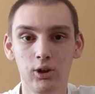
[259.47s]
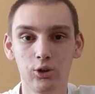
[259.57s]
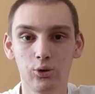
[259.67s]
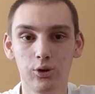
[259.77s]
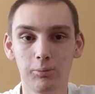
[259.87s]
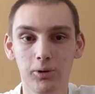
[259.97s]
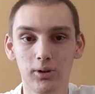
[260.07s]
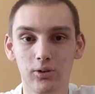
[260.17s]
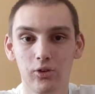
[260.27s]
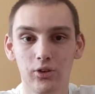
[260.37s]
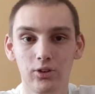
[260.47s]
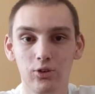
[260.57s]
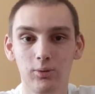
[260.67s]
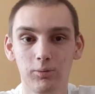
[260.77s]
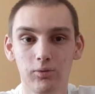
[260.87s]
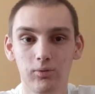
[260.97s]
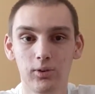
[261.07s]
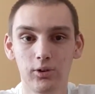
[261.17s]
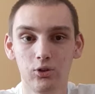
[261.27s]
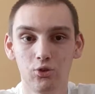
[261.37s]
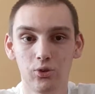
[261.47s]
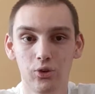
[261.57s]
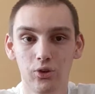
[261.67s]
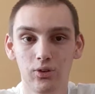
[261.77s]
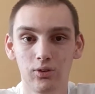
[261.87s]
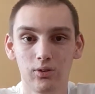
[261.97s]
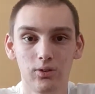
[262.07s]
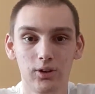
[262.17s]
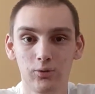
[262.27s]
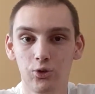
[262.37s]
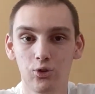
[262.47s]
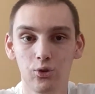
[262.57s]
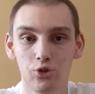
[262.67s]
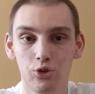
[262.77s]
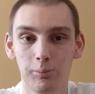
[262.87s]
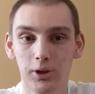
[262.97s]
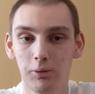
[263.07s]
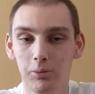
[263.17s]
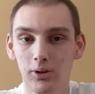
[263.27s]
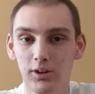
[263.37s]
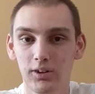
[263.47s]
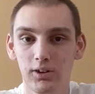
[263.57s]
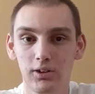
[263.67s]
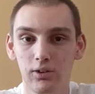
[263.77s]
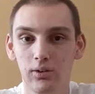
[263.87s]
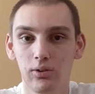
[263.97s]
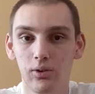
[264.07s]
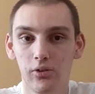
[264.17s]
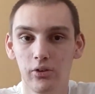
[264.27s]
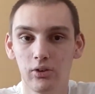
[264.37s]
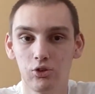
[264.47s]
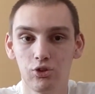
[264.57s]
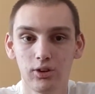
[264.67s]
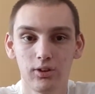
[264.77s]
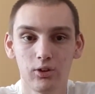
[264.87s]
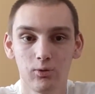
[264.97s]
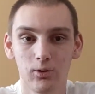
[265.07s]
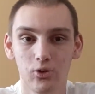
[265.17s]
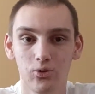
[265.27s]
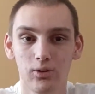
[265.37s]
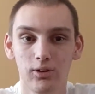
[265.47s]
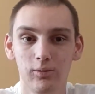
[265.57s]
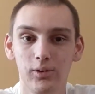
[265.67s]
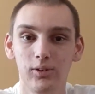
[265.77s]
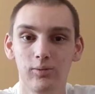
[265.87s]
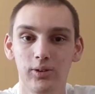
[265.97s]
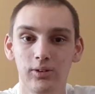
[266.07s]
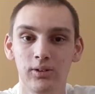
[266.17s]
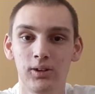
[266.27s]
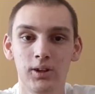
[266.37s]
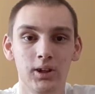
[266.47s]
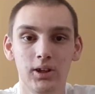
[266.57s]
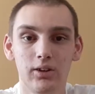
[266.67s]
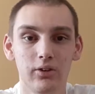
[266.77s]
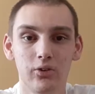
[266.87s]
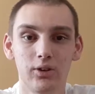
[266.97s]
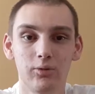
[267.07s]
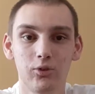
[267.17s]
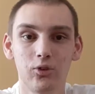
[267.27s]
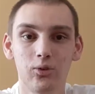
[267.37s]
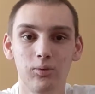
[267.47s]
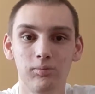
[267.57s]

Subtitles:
go in the park because they do have a front entrance, and all you have to do is just pay to park, and then you can go to the chicken house restaurant and leave, and that's all you have to do.